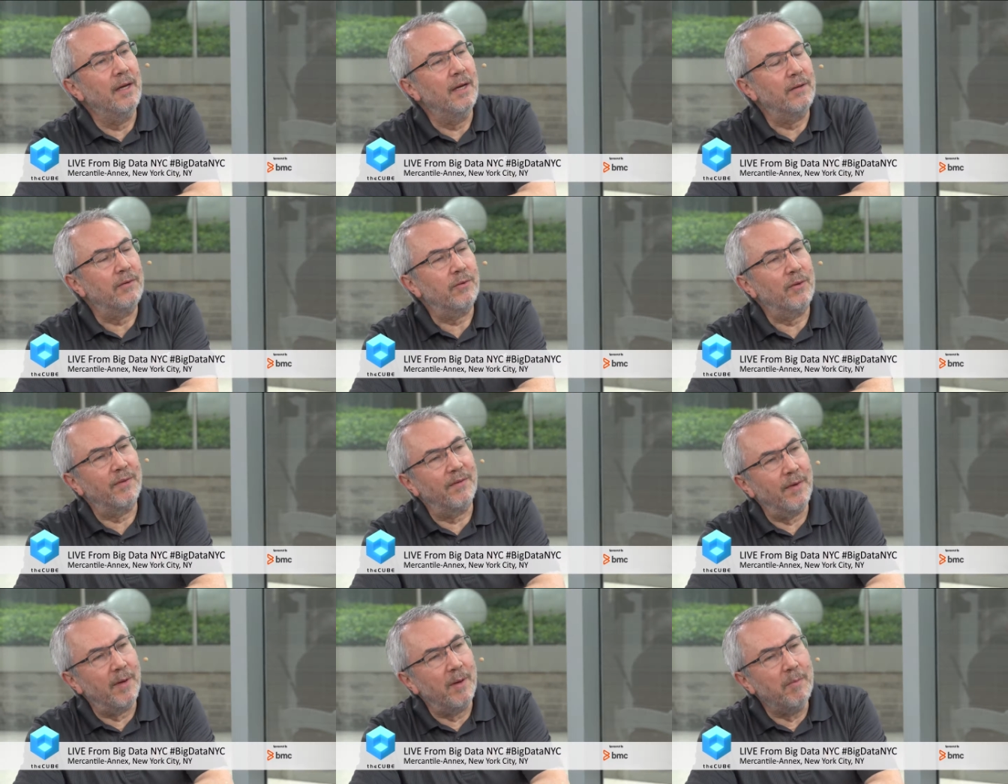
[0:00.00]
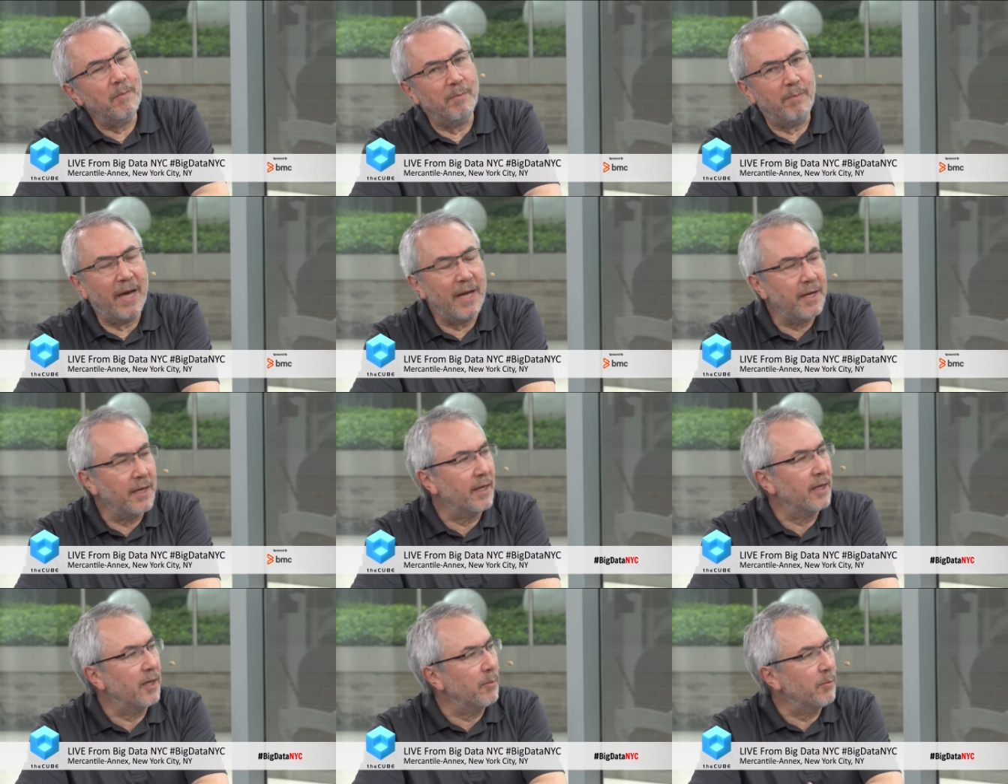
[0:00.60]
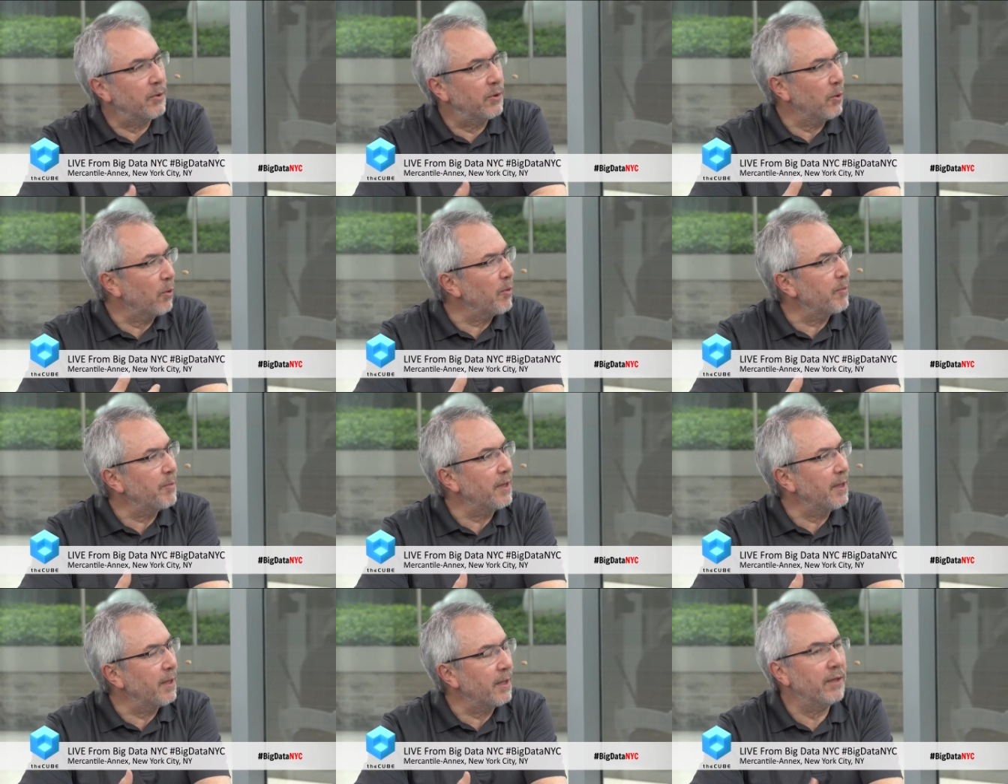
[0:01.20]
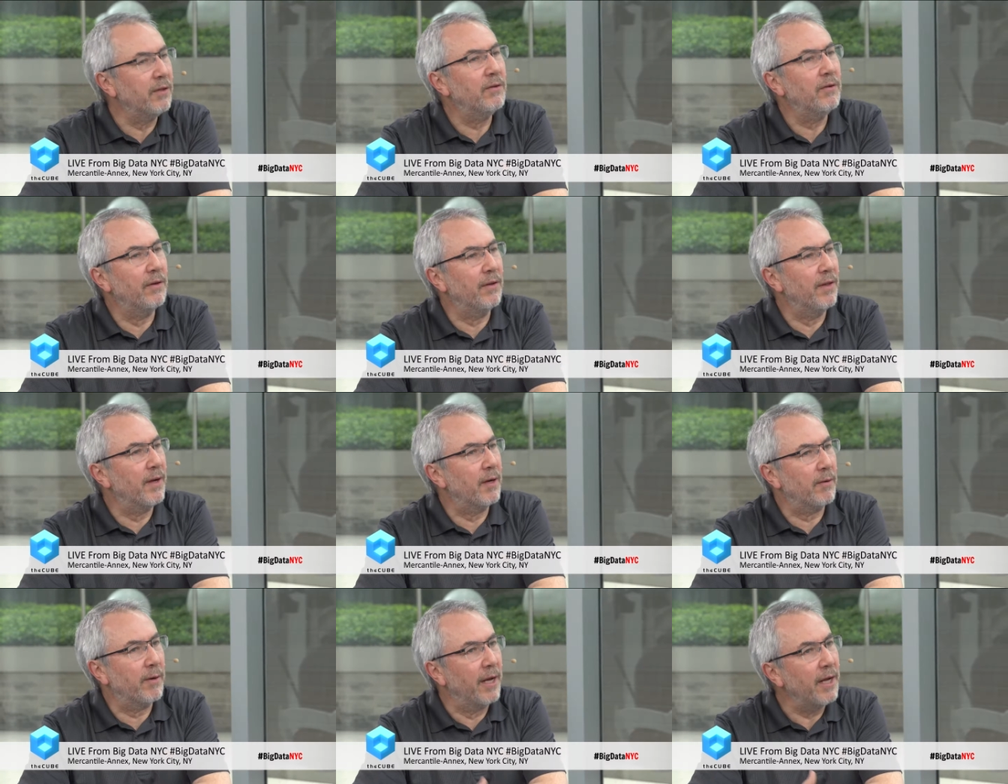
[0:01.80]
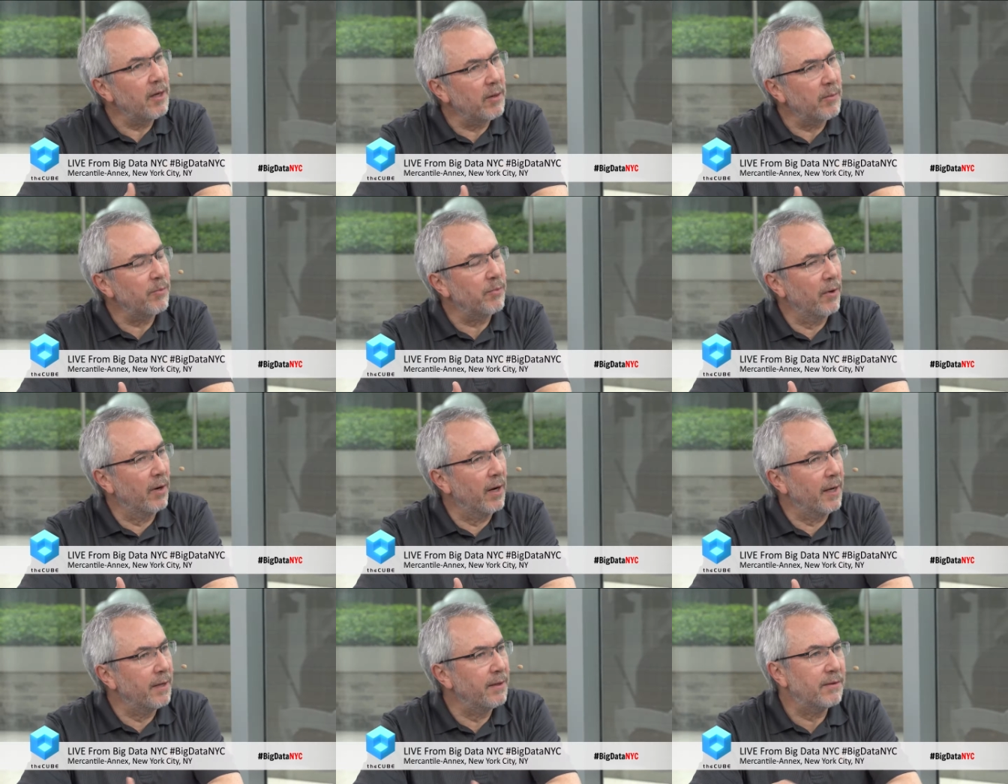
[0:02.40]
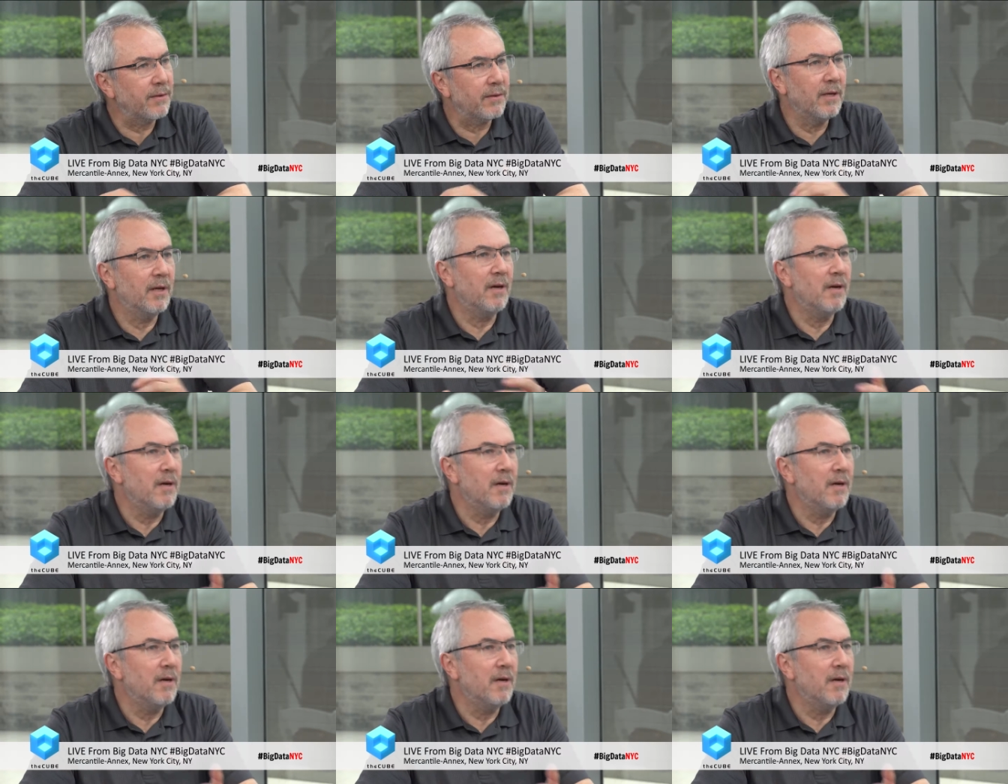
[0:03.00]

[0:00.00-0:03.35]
sort of embedding and absorbing it into their enterprise,